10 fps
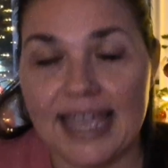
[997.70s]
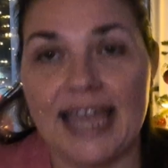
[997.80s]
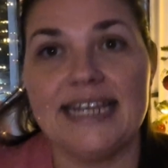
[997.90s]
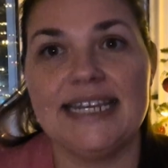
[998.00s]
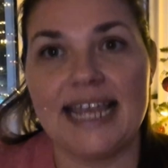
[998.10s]

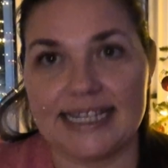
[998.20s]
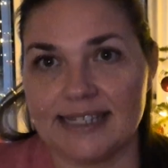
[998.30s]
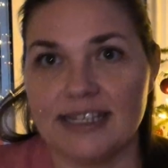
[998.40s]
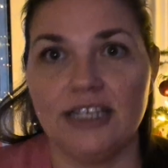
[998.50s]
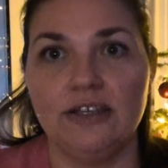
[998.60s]
And
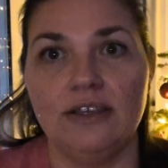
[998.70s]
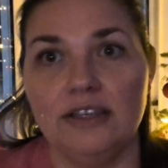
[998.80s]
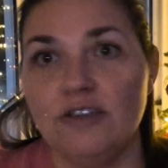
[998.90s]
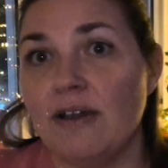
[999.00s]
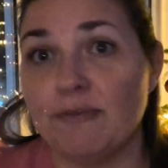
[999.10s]
yes,
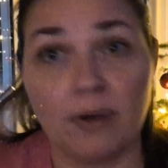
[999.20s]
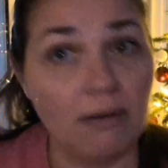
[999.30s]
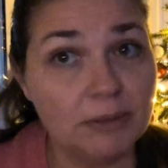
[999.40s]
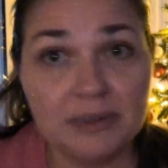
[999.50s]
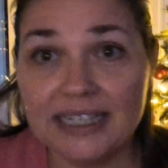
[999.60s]
you have
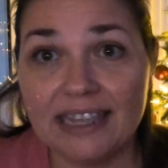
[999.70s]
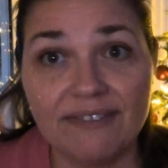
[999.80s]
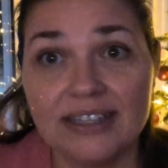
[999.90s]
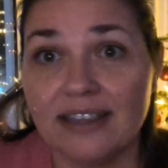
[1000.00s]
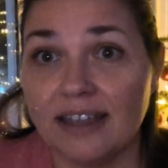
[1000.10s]
probably
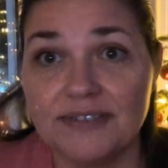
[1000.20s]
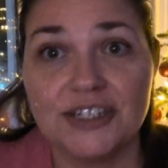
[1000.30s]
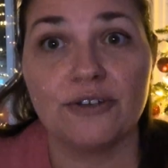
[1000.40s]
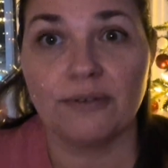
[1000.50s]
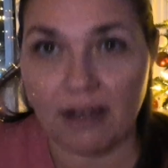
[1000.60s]
given love
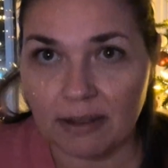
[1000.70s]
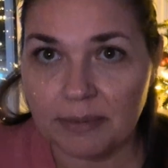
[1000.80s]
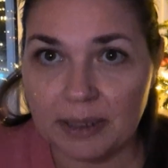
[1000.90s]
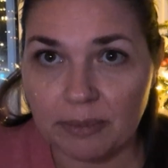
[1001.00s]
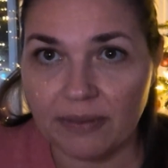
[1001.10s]
to the wrong
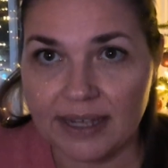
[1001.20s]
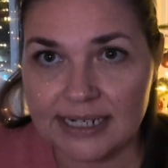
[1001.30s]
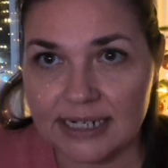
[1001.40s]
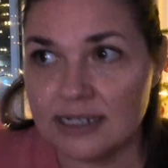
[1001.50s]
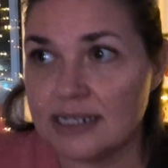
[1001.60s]
people that
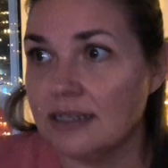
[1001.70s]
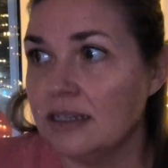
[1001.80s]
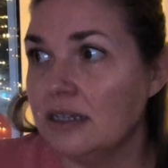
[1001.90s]
didn't